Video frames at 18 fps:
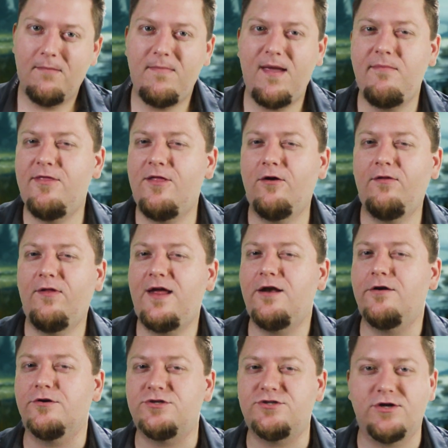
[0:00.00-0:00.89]
Maybe their
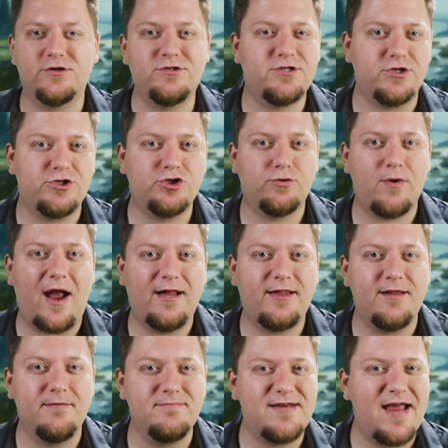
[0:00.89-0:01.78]
leader starts to
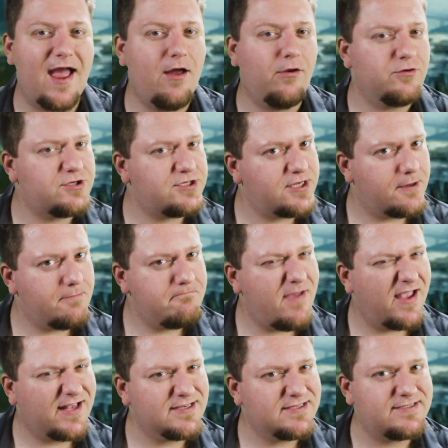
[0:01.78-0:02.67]
track them down to
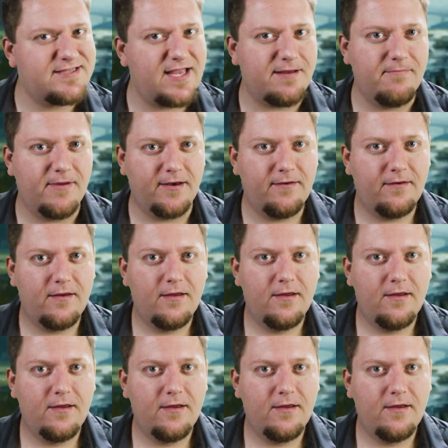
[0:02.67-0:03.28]
make a statement.